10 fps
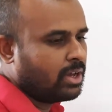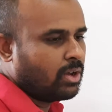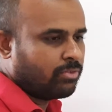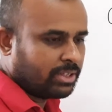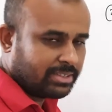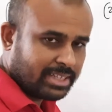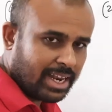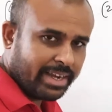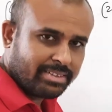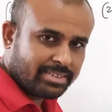for the
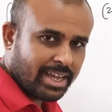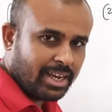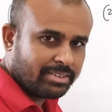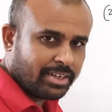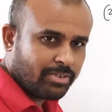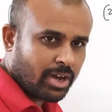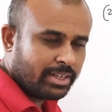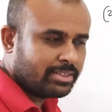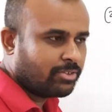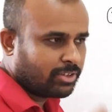seller it's a sales
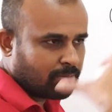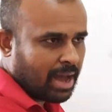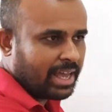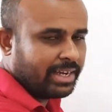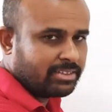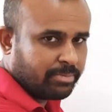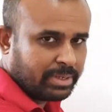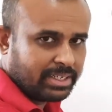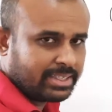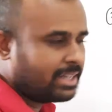invoice, for the buyer it's a
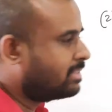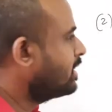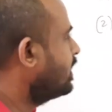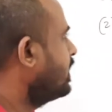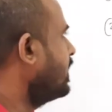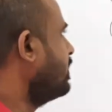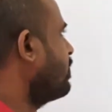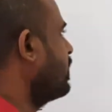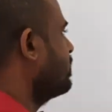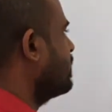purchase
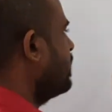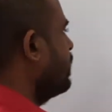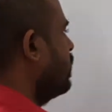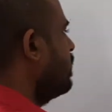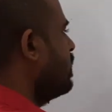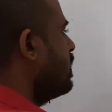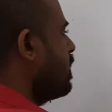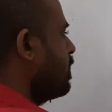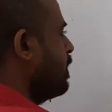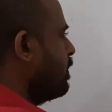invoice.
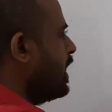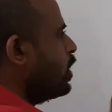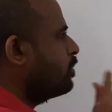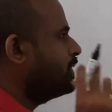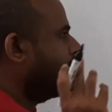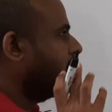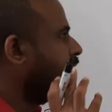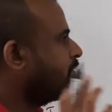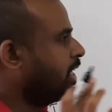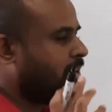The main objective
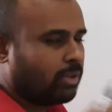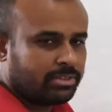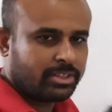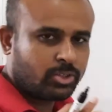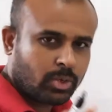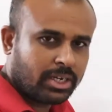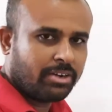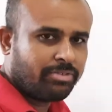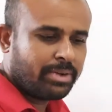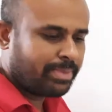of the invoice is to
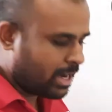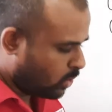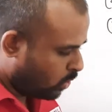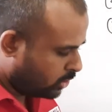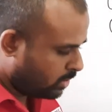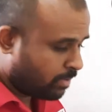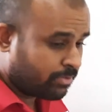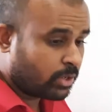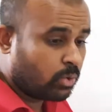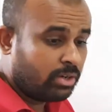confirm that ownership of
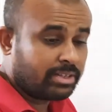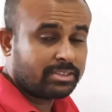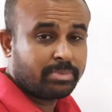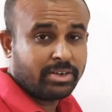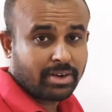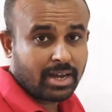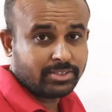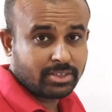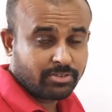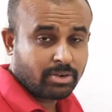the goods has been
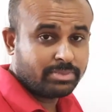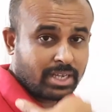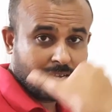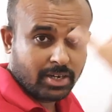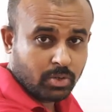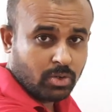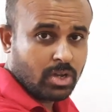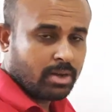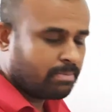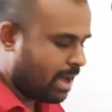transferred from seller
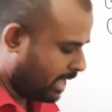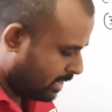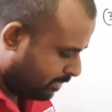to buyer,